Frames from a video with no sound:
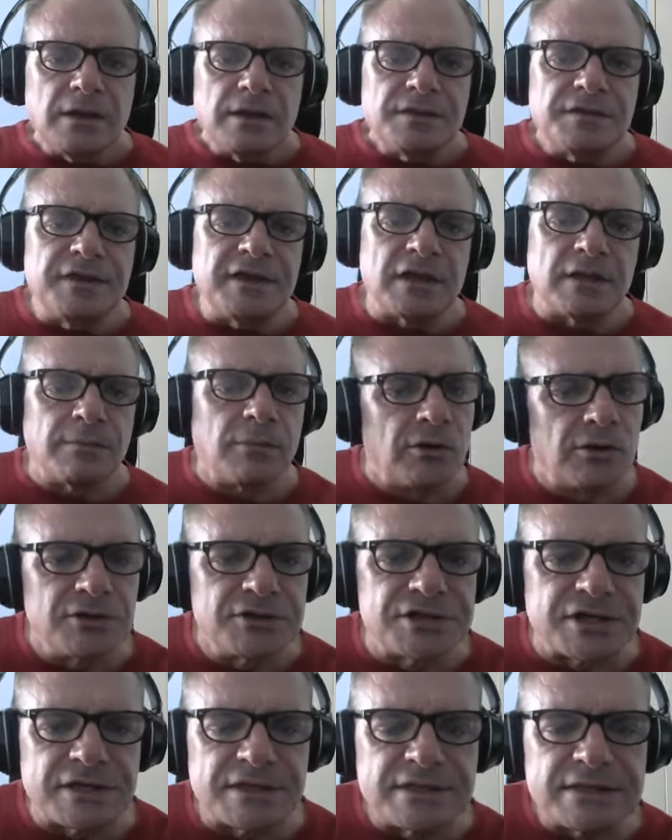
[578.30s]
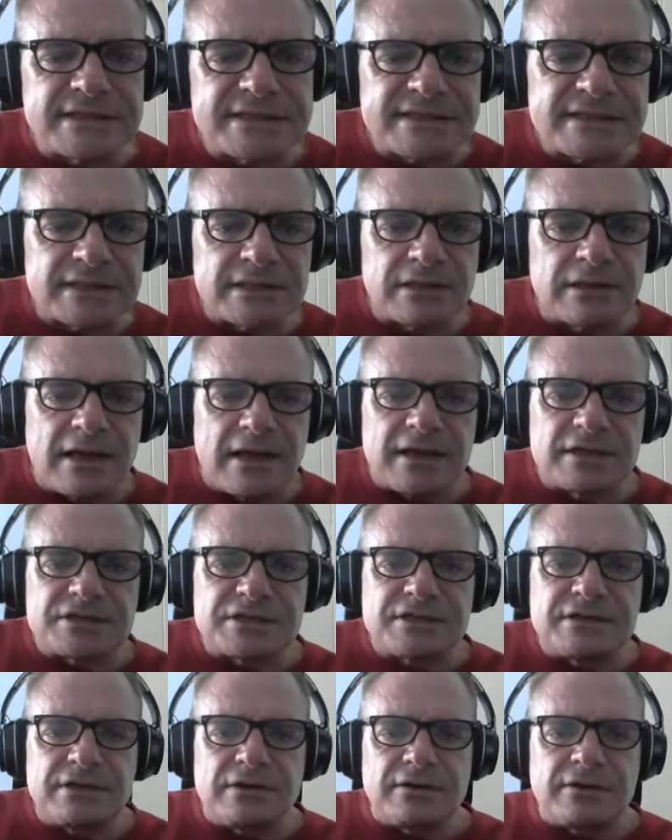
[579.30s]
The emergence
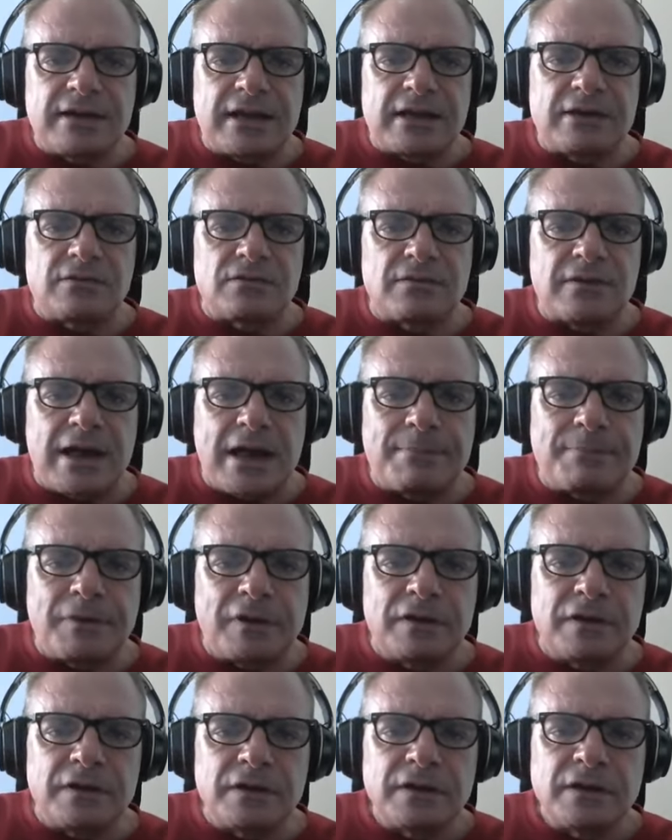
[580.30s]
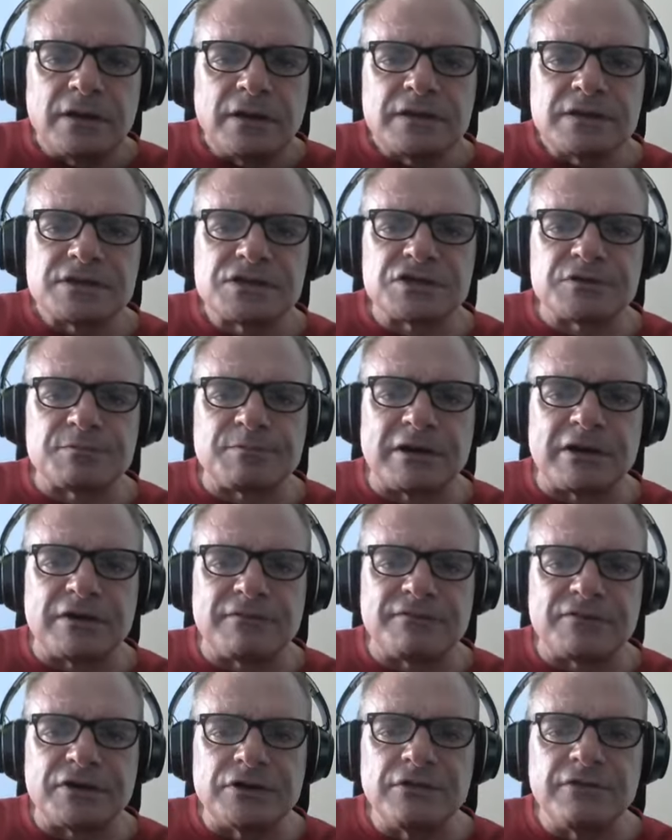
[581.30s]
last year and rapid spread
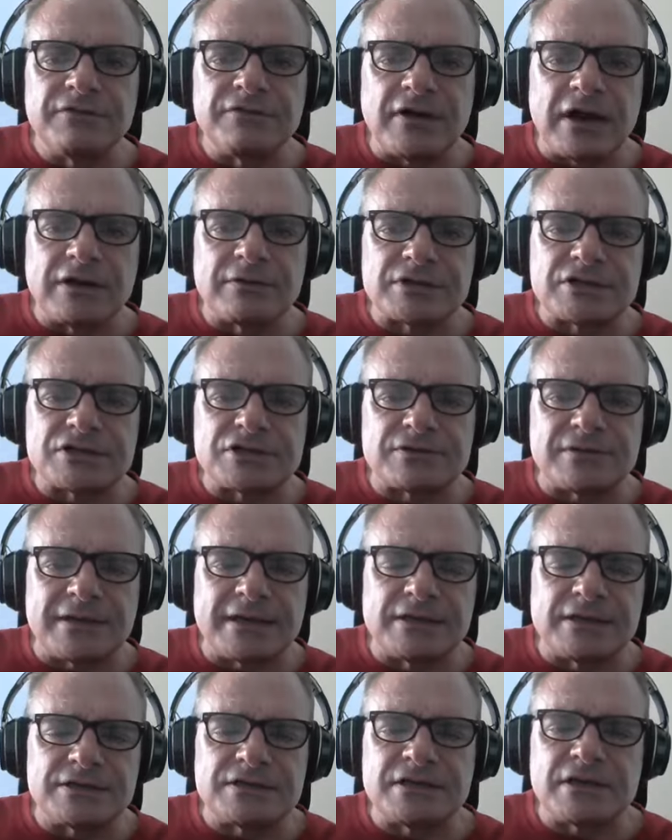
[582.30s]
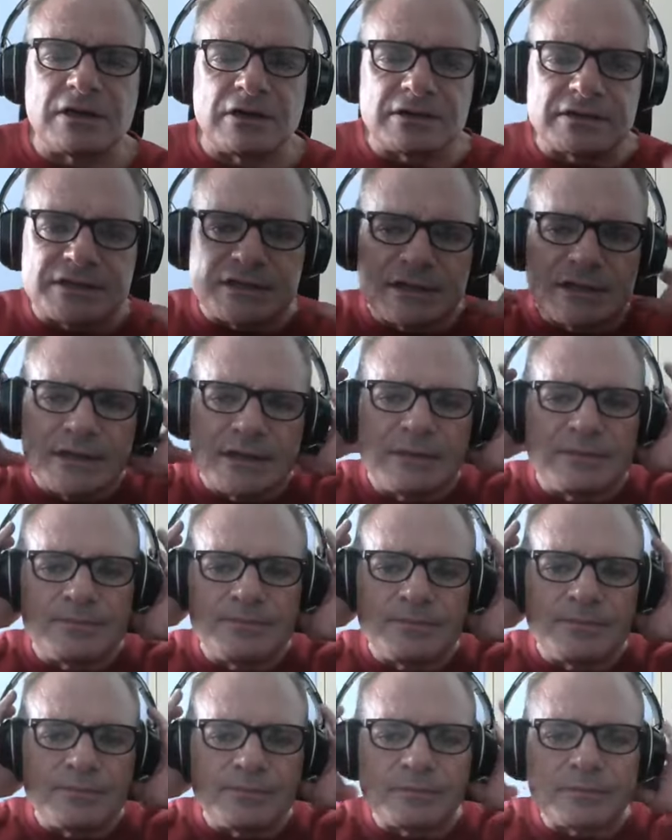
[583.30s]
of a new virus strain in DRC,
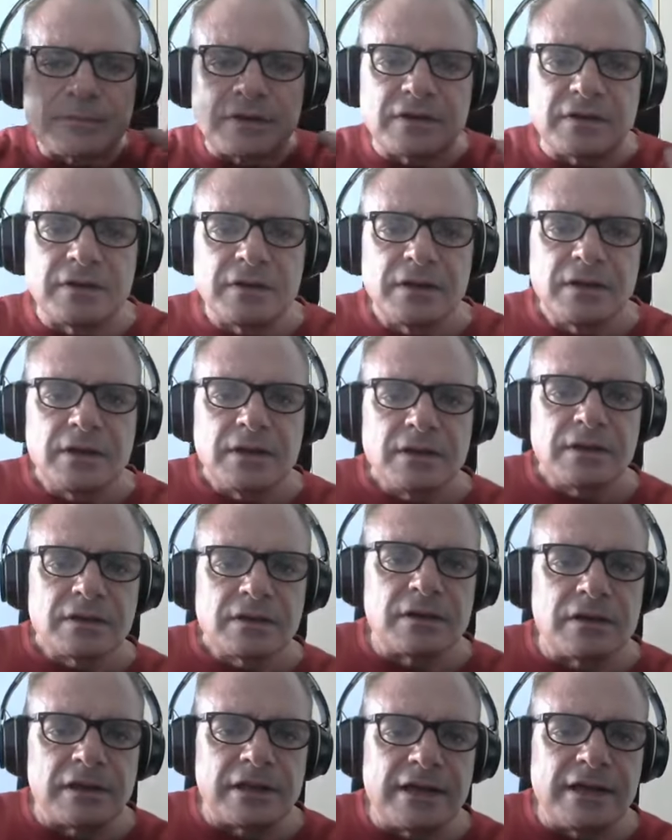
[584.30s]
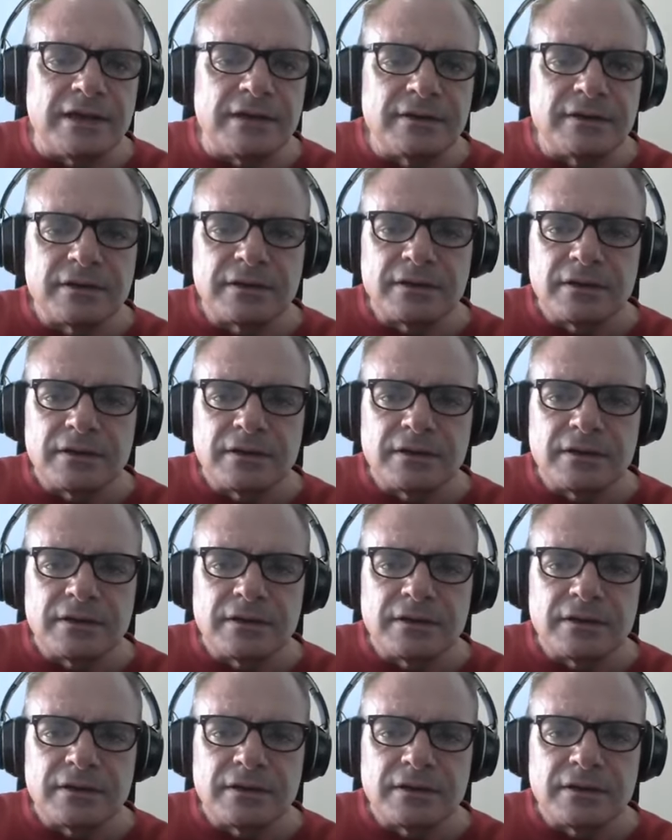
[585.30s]
clade